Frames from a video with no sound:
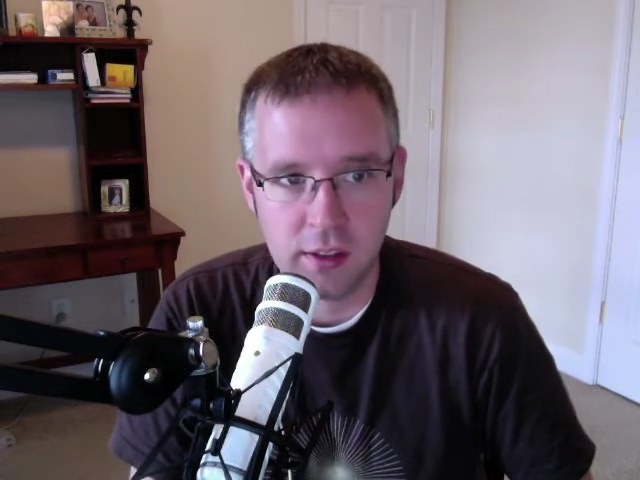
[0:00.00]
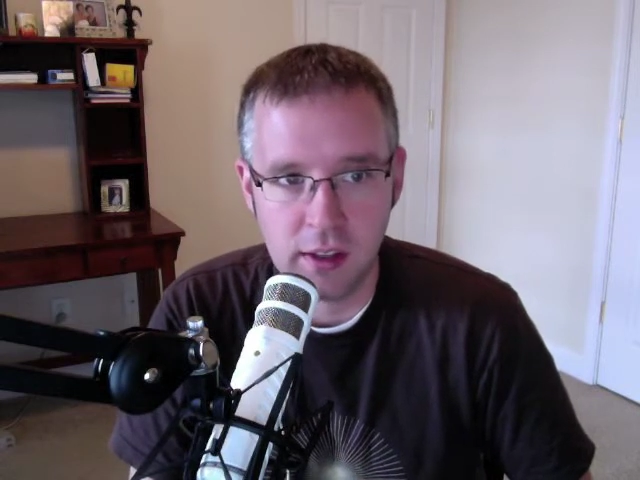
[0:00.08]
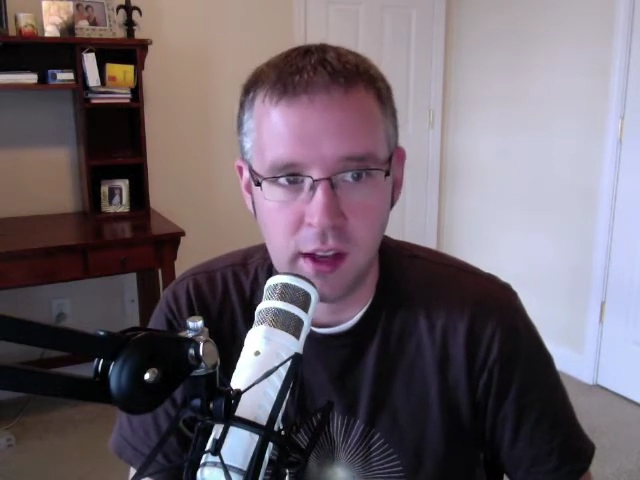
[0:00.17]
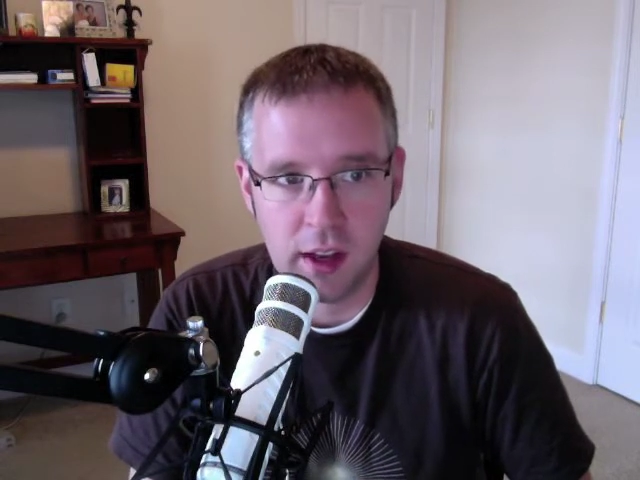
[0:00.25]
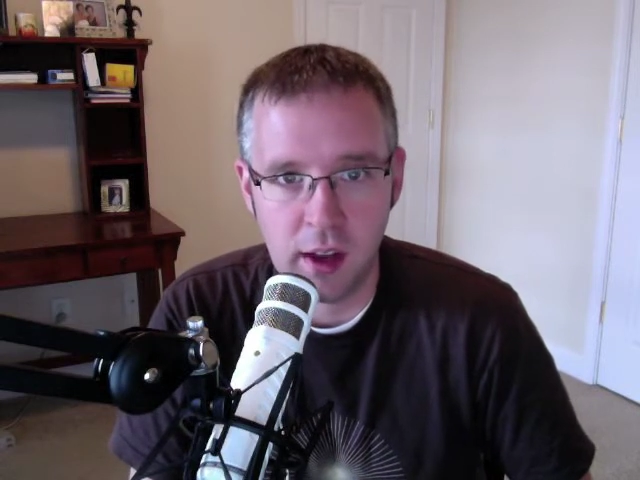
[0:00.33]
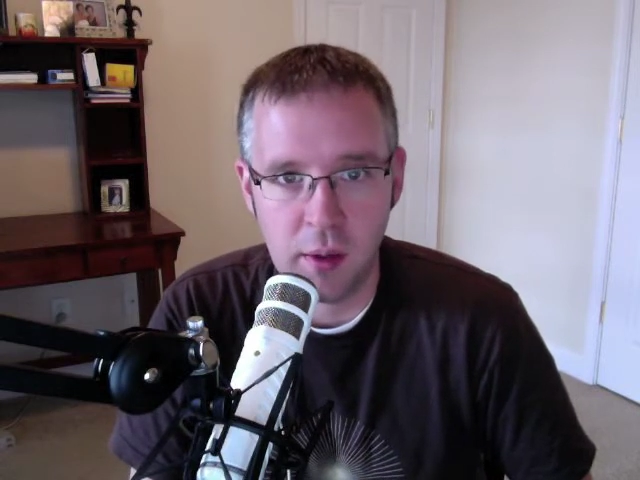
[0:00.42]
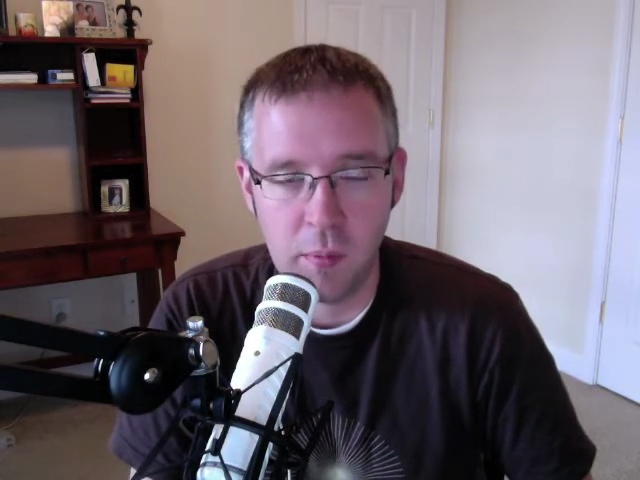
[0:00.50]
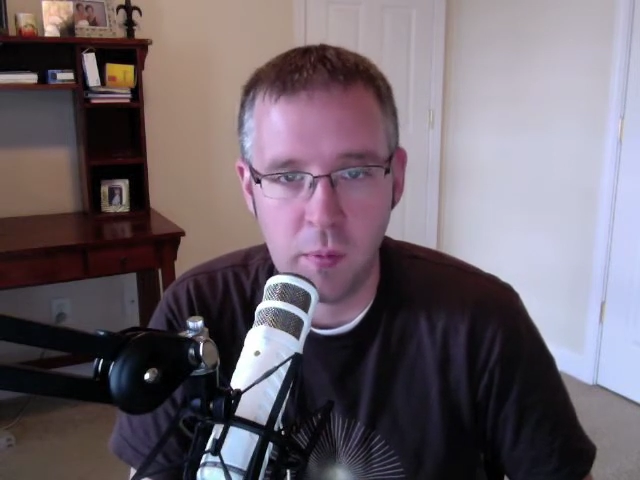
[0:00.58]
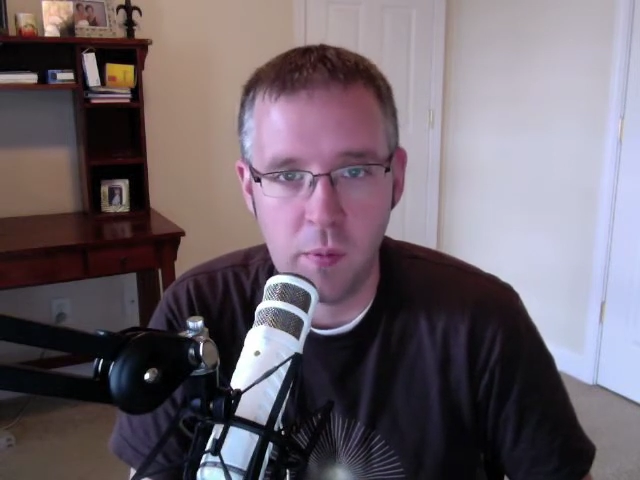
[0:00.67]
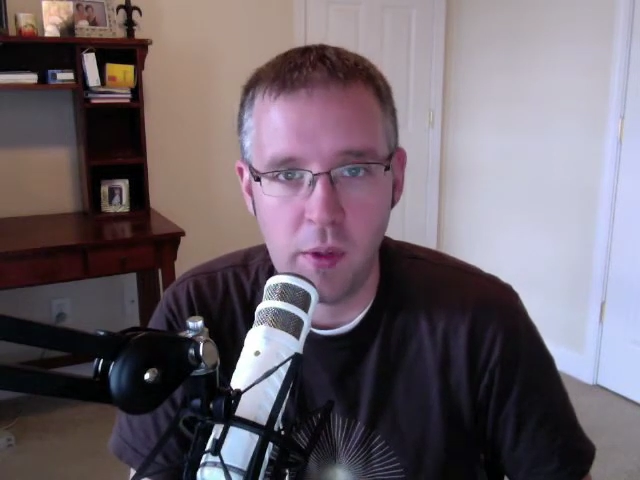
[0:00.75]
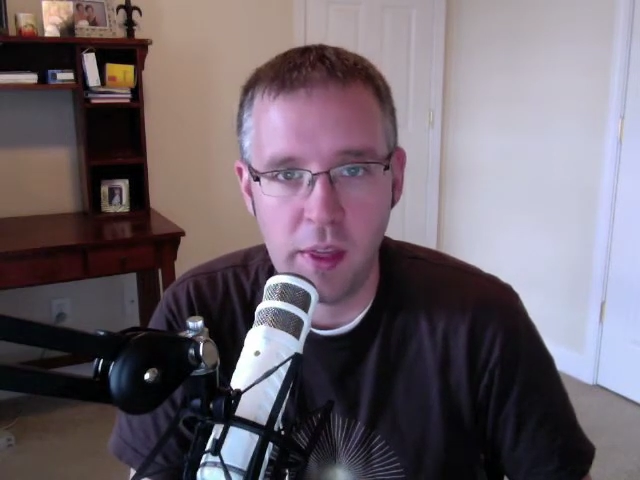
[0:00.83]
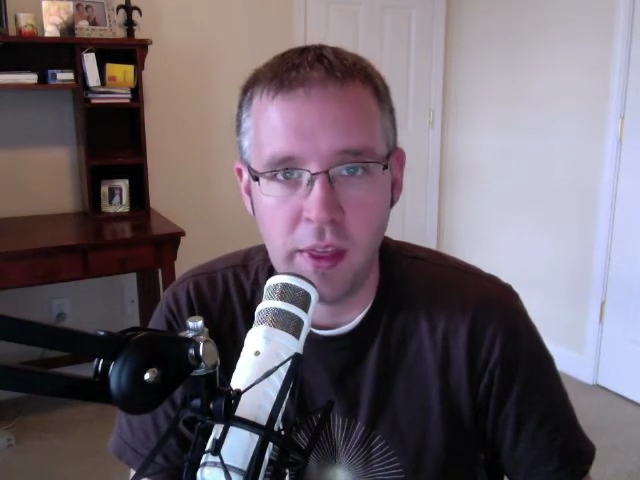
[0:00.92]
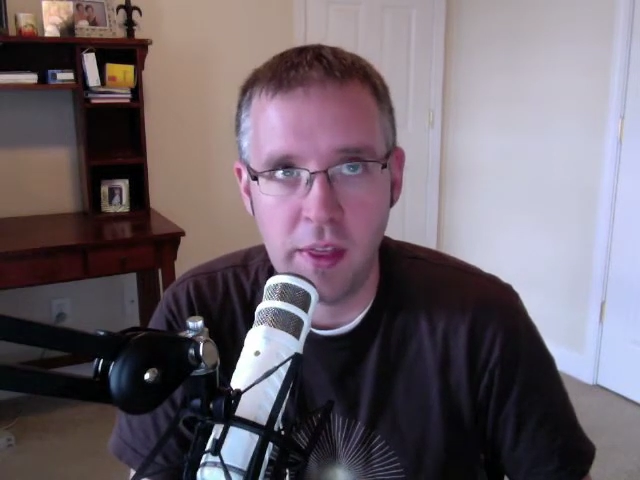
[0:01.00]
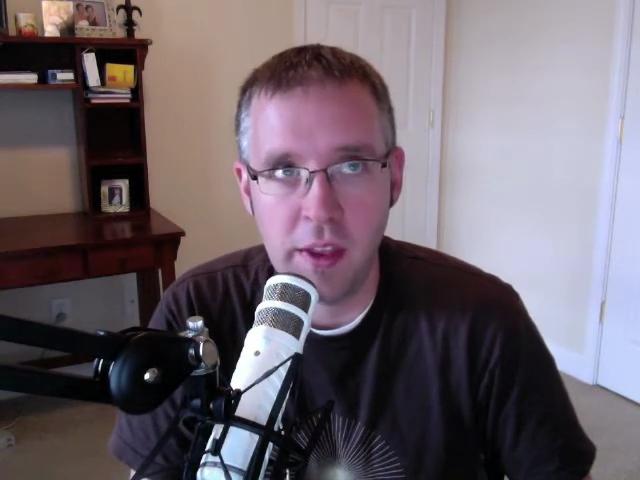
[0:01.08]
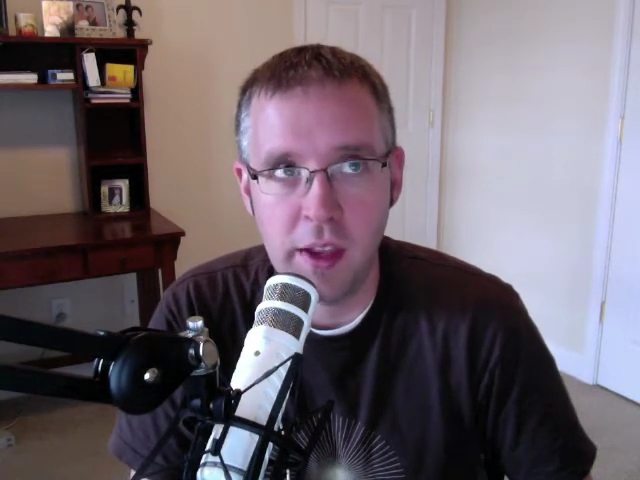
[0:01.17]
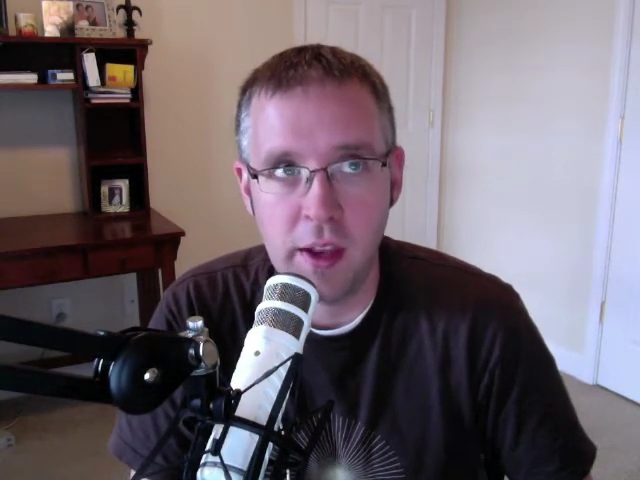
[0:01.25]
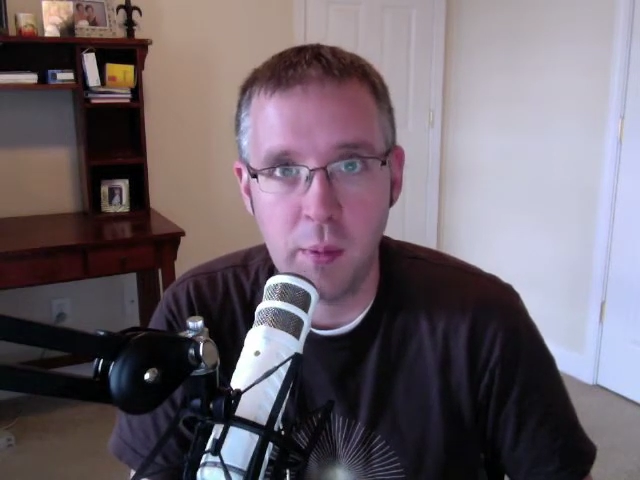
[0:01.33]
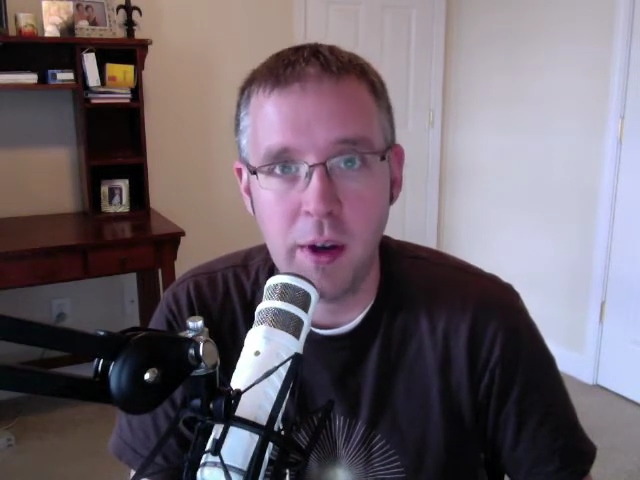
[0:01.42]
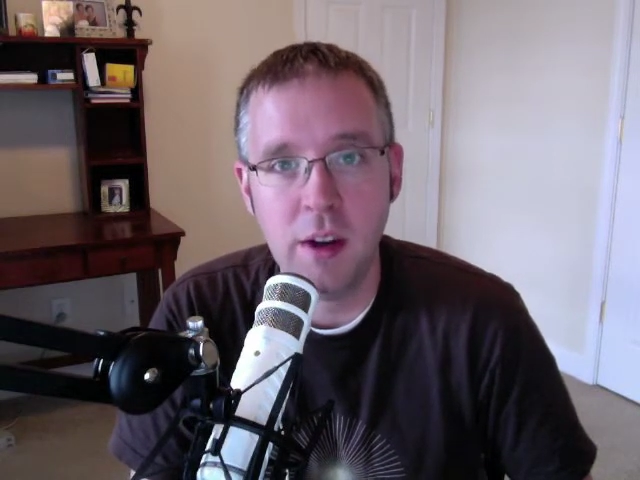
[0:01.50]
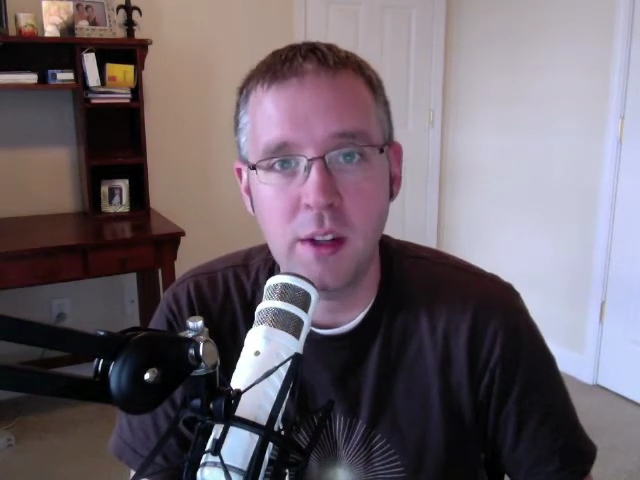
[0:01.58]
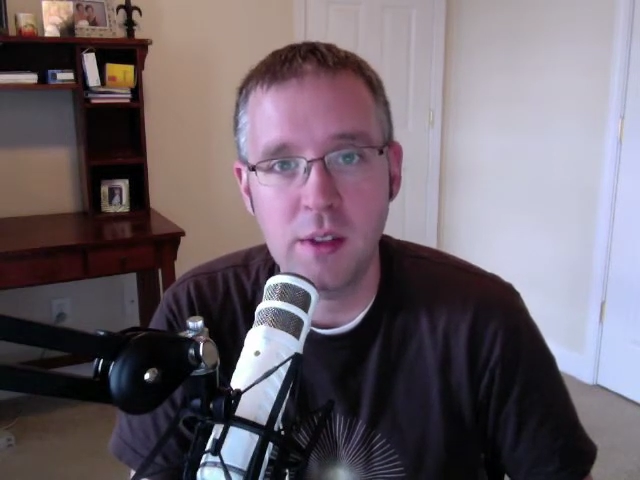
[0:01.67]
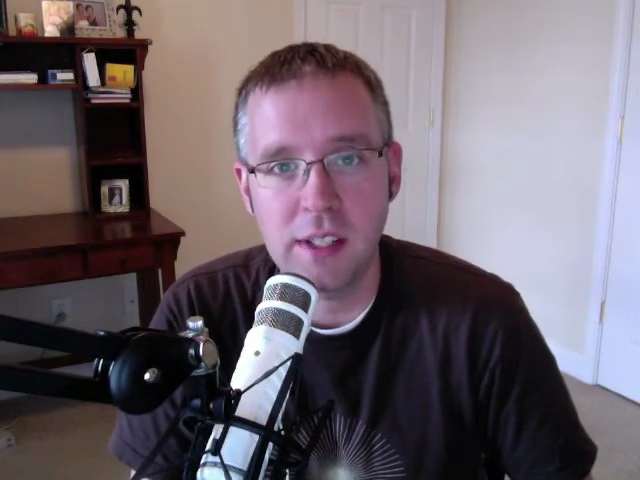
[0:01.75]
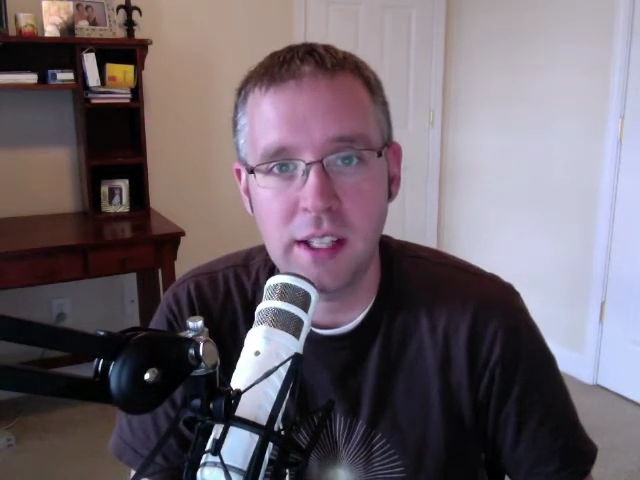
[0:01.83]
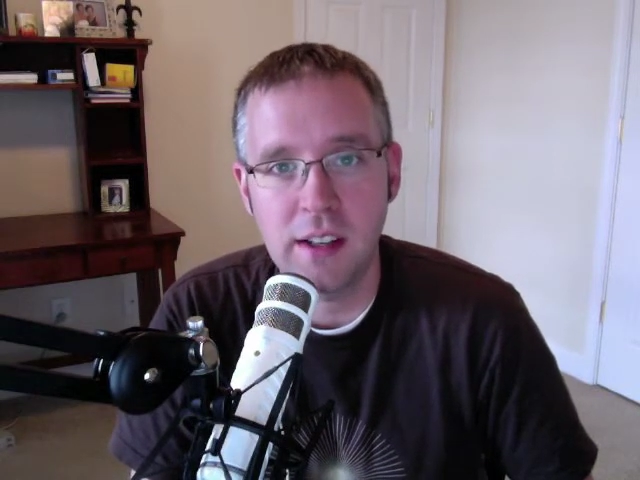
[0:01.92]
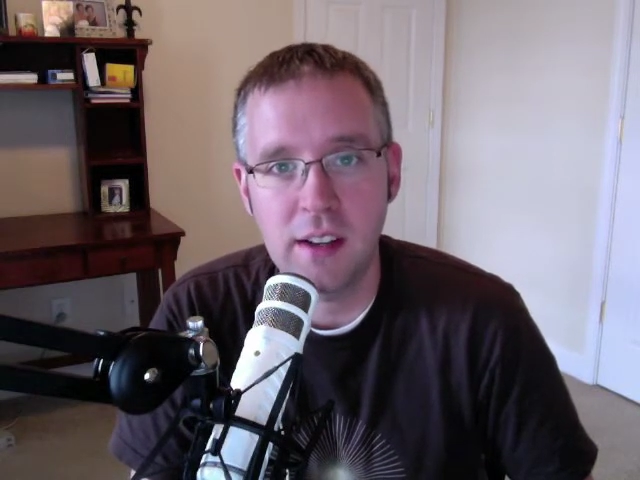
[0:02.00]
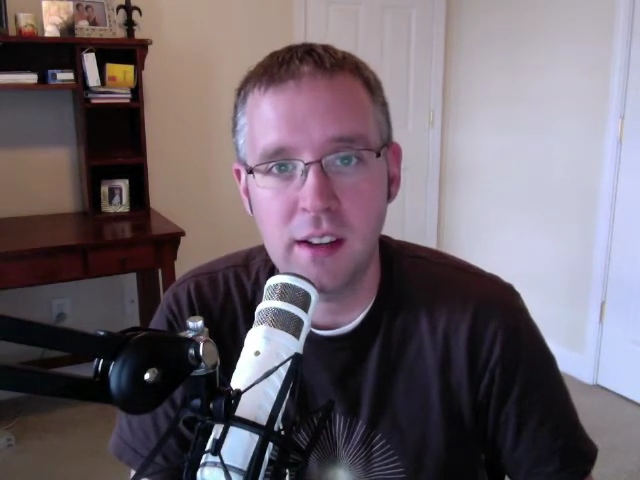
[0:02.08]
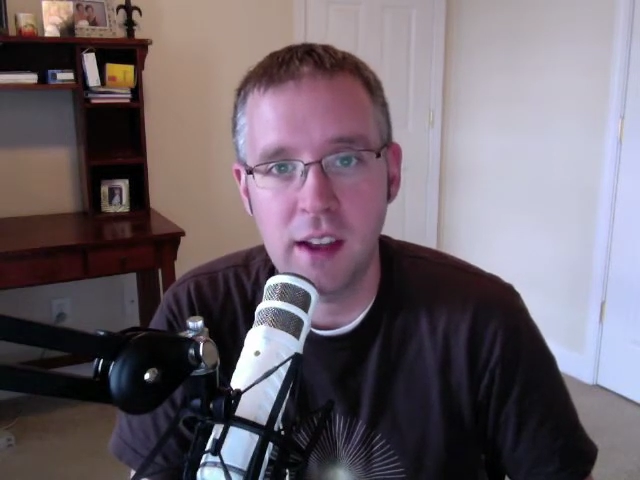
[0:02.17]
We are using